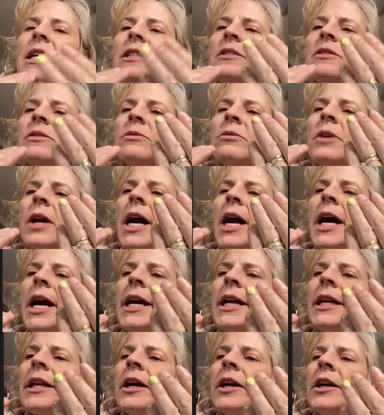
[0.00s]
That's
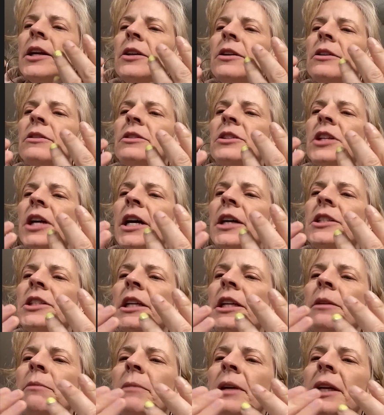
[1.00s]
right. Are you
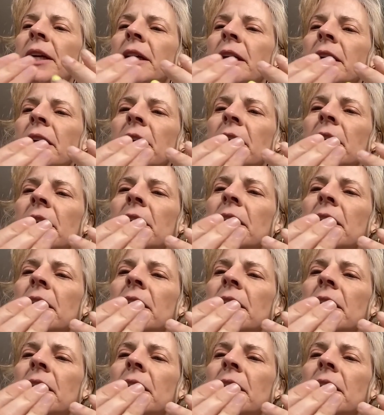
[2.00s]
judging me?